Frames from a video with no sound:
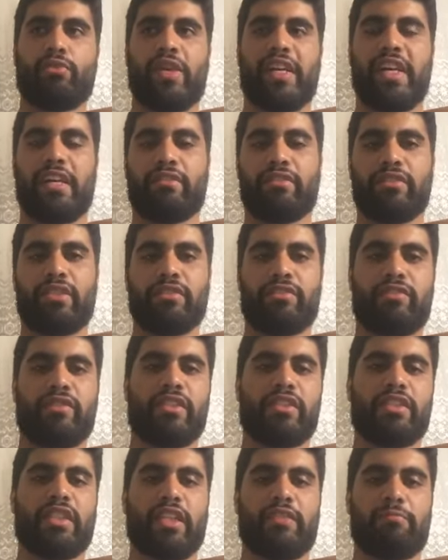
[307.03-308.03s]
We have
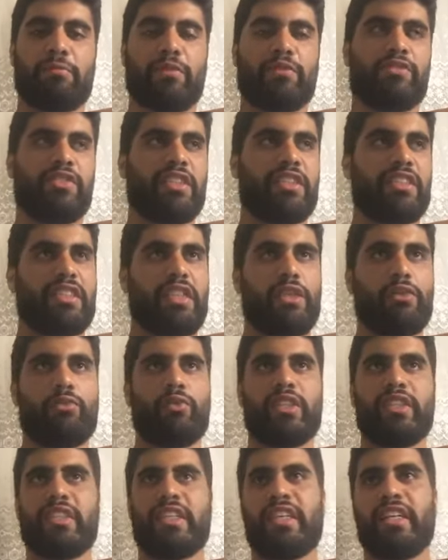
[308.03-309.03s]
different type of sisa.
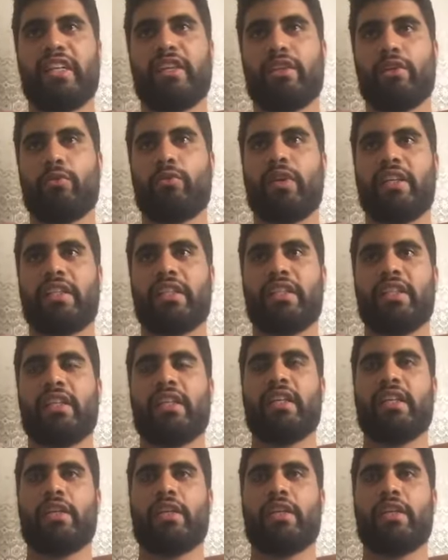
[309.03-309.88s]
We drink the one